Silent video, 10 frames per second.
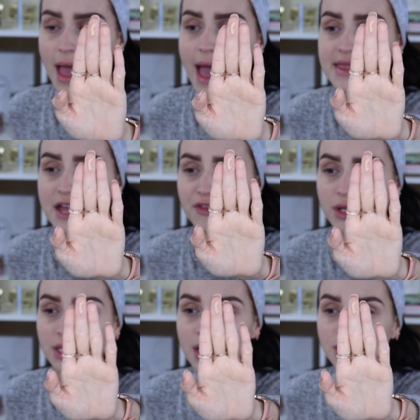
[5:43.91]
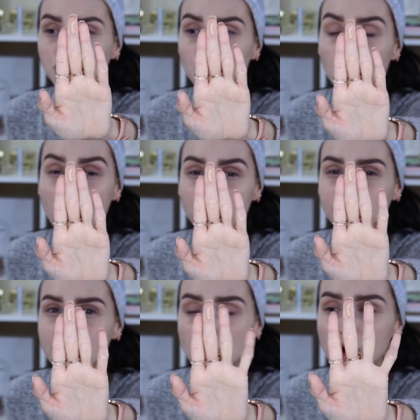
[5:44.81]
and definitely not too
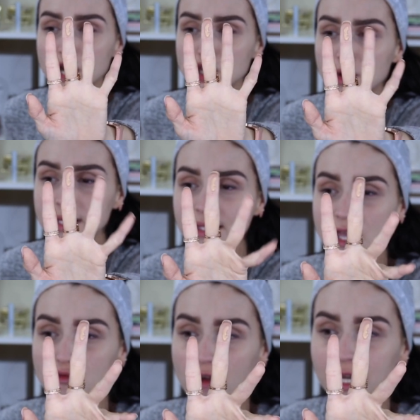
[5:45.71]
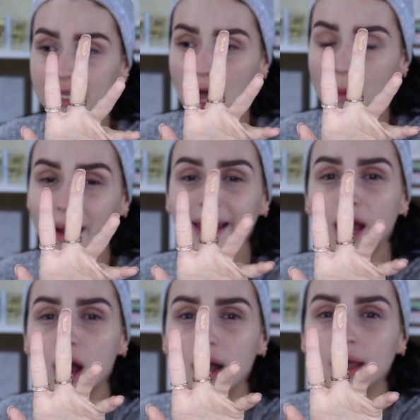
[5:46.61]
watery where you can see it running down
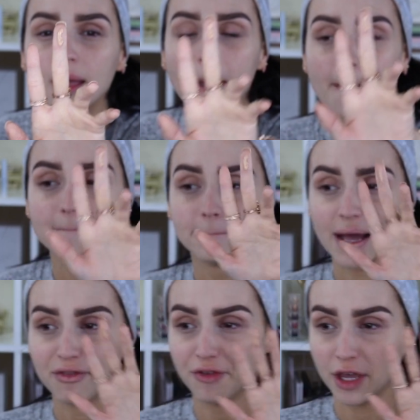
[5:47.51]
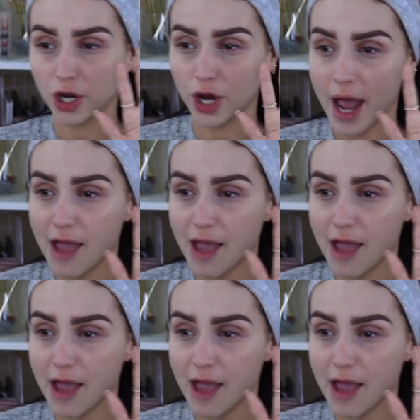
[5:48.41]
my finger.